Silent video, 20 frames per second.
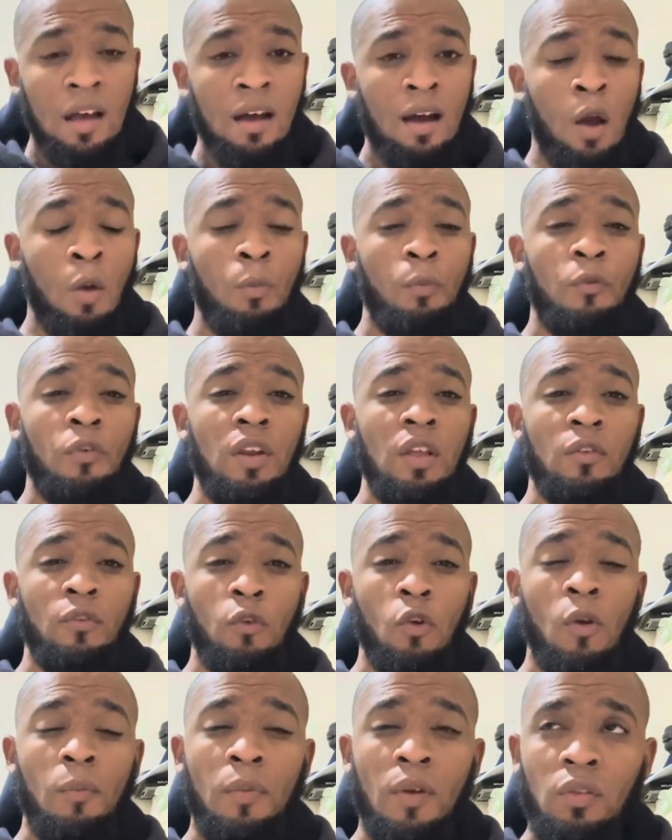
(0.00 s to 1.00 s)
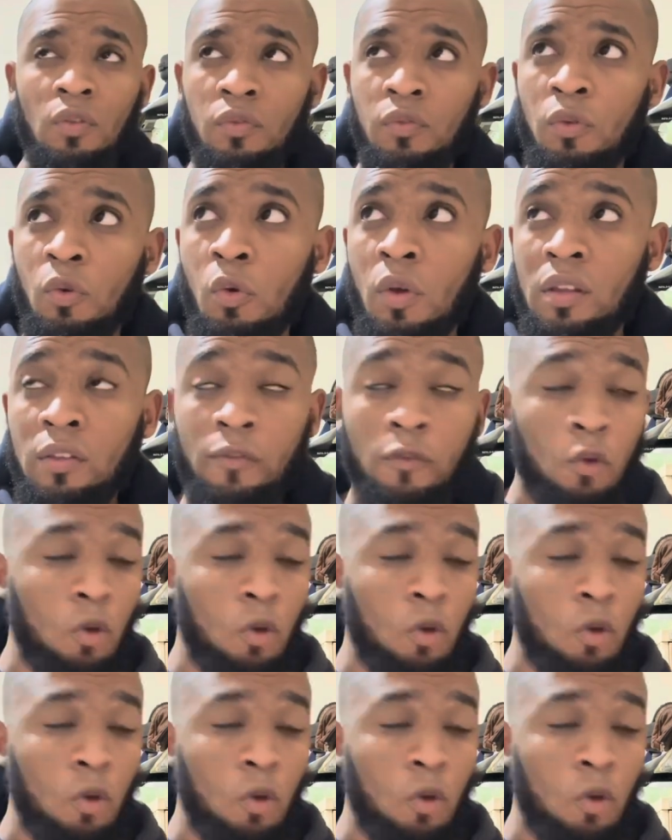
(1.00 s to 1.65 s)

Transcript: Hopefully 4.4 and